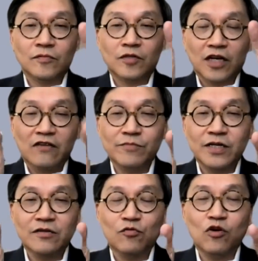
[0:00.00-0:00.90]
The
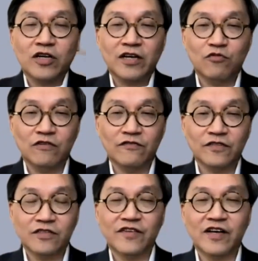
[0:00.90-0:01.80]
government working with the
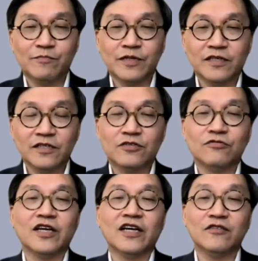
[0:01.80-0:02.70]
developers
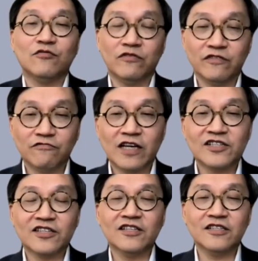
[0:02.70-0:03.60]
together with the
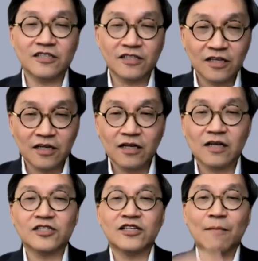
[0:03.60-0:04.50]
residents
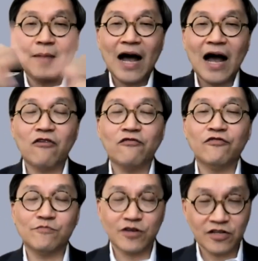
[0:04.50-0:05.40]
somehow
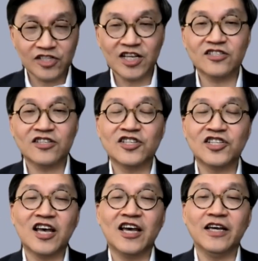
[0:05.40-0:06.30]
form a consensus,
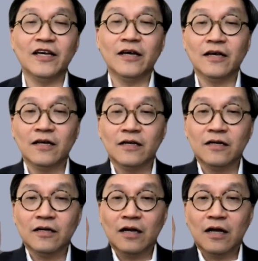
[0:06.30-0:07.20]
say
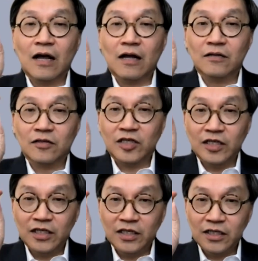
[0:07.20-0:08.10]

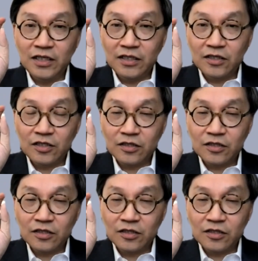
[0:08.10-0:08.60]
the